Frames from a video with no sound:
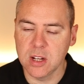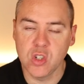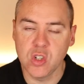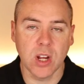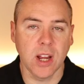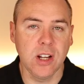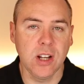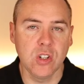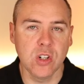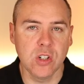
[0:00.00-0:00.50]

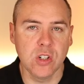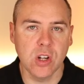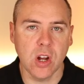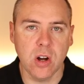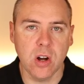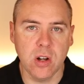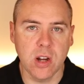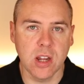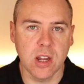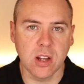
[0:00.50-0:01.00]
change the
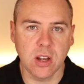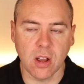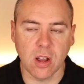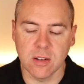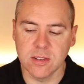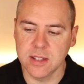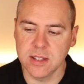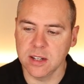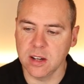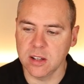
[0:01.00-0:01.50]
tone of the
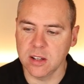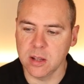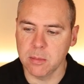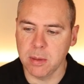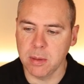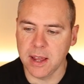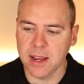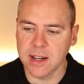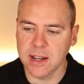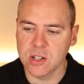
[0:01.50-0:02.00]
content on the
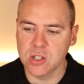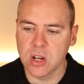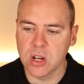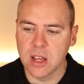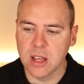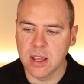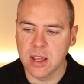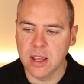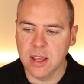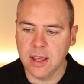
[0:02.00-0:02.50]
page,
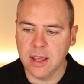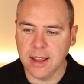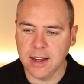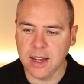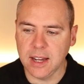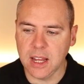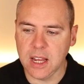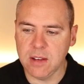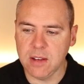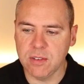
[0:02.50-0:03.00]

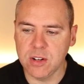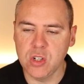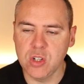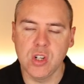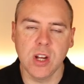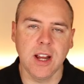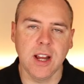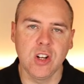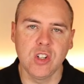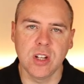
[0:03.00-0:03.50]
and even
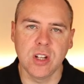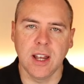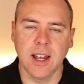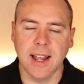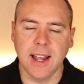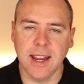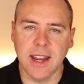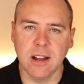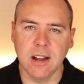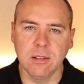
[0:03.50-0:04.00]
change the
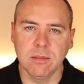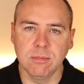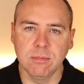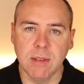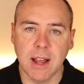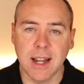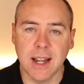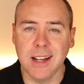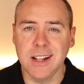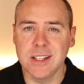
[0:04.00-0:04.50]
layout,
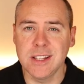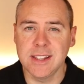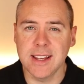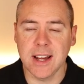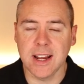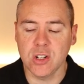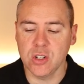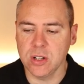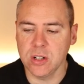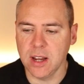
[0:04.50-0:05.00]
adding
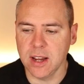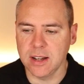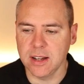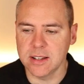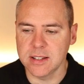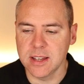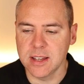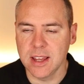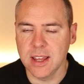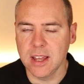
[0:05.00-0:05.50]
section
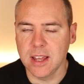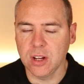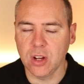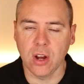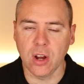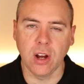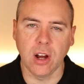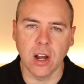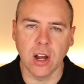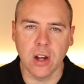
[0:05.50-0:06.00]
headers,
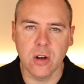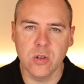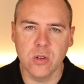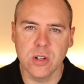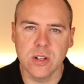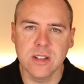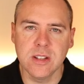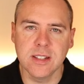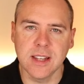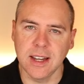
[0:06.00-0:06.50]

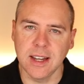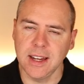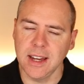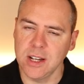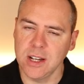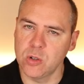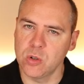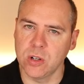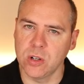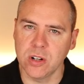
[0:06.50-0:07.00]
conclusions, and
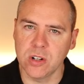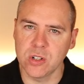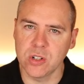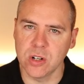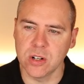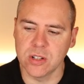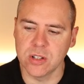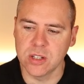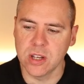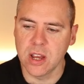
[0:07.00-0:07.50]

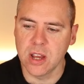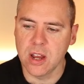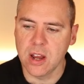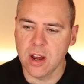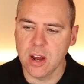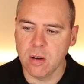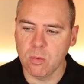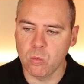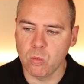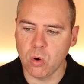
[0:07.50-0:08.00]
introductions
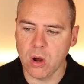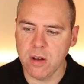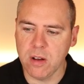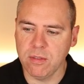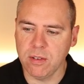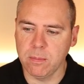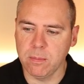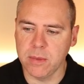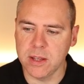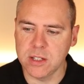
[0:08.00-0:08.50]
right
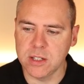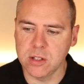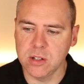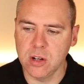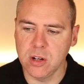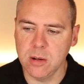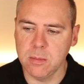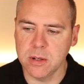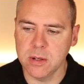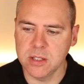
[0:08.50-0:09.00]
from this
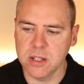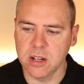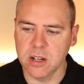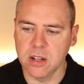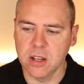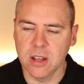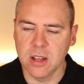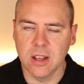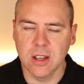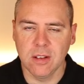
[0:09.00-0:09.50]
new
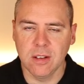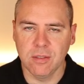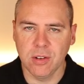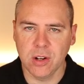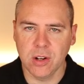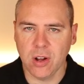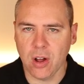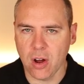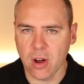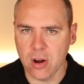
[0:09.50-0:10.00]
button
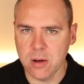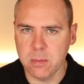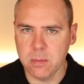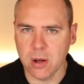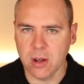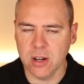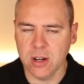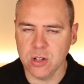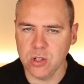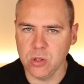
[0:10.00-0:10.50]
for
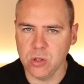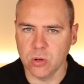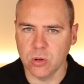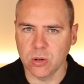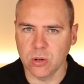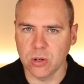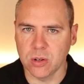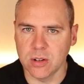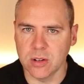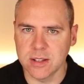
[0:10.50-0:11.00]
Copilot
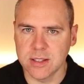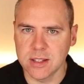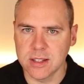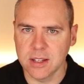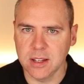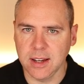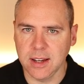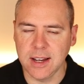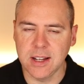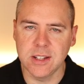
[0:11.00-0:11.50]

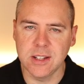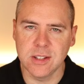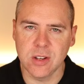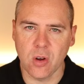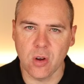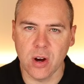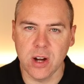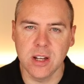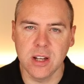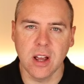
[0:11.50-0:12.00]
shortcuts
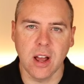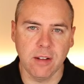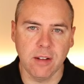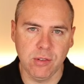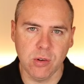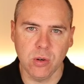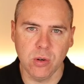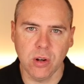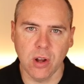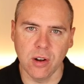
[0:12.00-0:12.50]
inside of
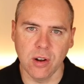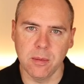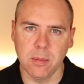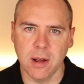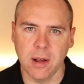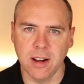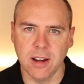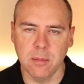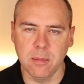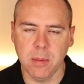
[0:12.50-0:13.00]
your
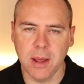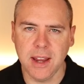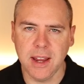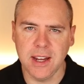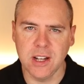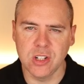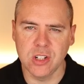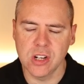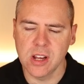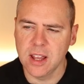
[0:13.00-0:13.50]
Copilot
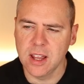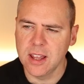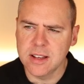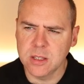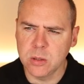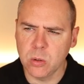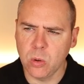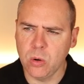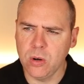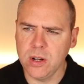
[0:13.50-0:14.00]
page.
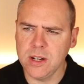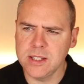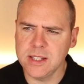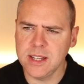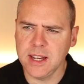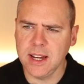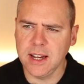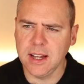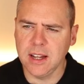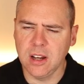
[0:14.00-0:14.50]
So already
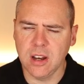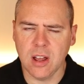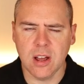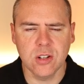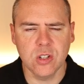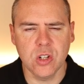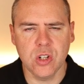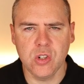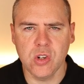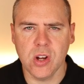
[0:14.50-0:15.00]
seeing
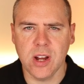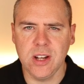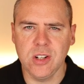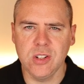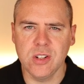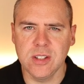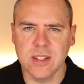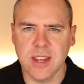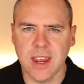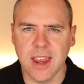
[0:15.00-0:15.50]
lots of
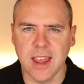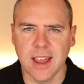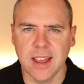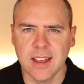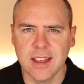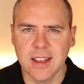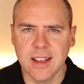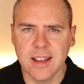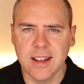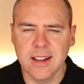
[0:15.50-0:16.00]
changes here.
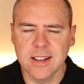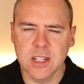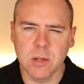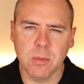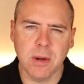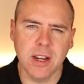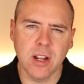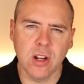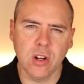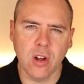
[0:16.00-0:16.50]
It's the
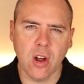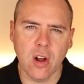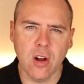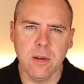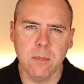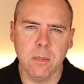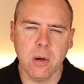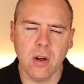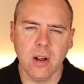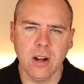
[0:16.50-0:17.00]
way that
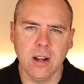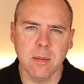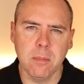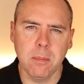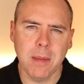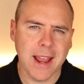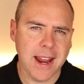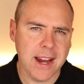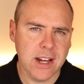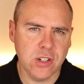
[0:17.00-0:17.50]

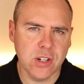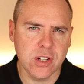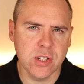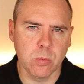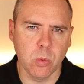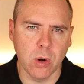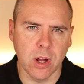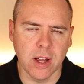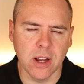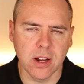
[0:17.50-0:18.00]
Copilot pages
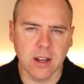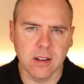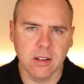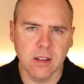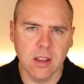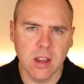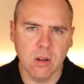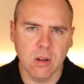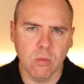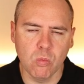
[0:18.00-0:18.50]
work
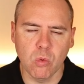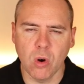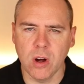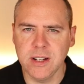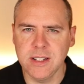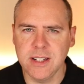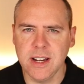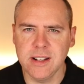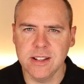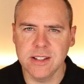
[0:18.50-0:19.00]

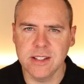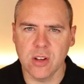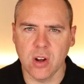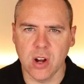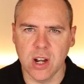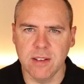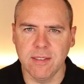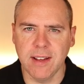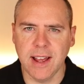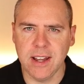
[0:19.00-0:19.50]
right
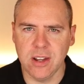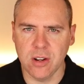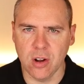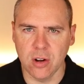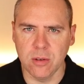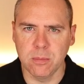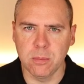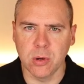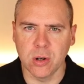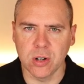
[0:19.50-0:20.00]
inside of our
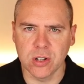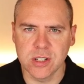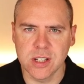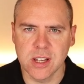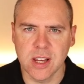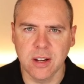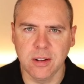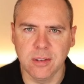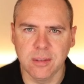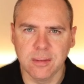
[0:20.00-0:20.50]
notebook
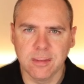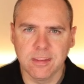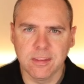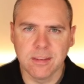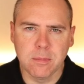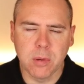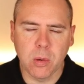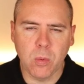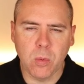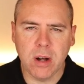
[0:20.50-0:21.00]
too.
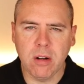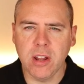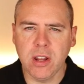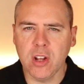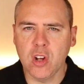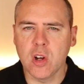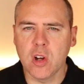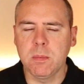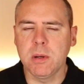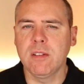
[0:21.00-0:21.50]
But where are the
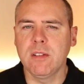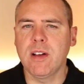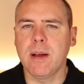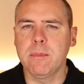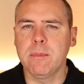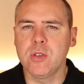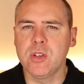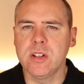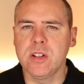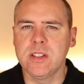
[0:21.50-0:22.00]
couple of
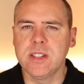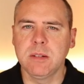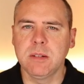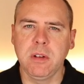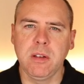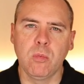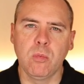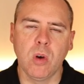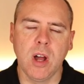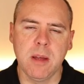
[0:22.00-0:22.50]
options that
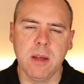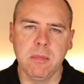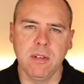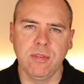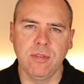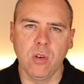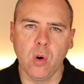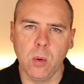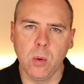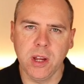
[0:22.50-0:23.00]
we worked
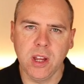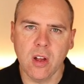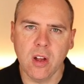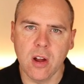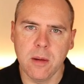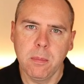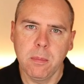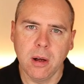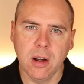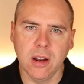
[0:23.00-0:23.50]
before with
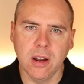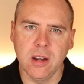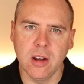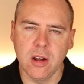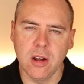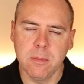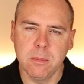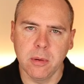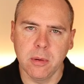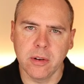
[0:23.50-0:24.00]
Copilot
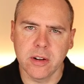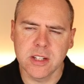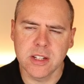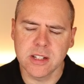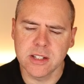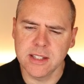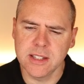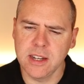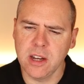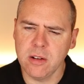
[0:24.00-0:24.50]
notebooks
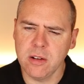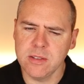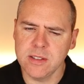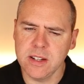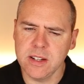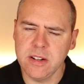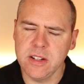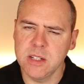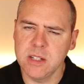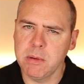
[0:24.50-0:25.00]
because they don't
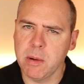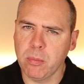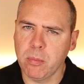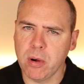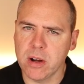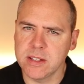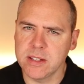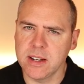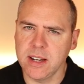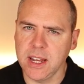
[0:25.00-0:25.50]
seem to be
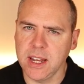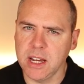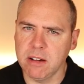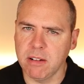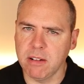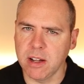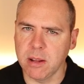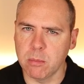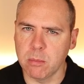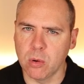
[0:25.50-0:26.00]
present
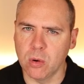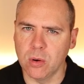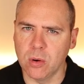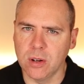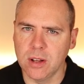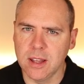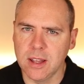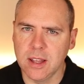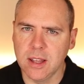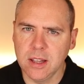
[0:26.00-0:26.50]
here
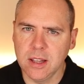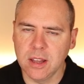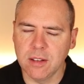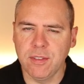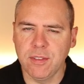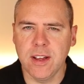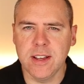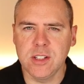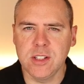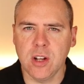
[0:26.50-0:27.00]
anymore? The
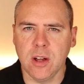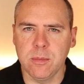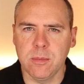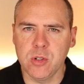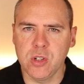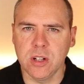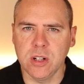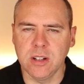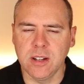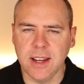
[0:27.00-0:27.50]
first
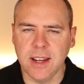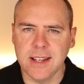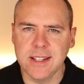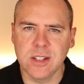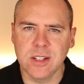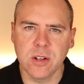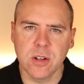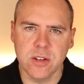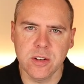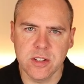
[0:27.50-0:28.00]
option is
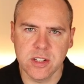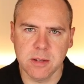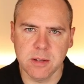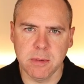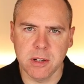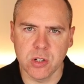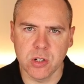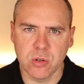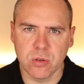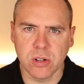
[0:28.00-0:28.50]

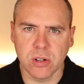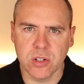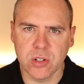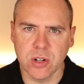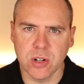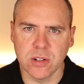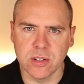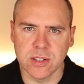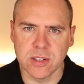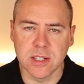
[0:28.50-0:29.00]
custom
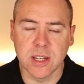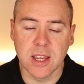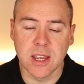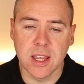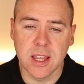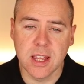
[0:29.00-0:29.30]
instructions.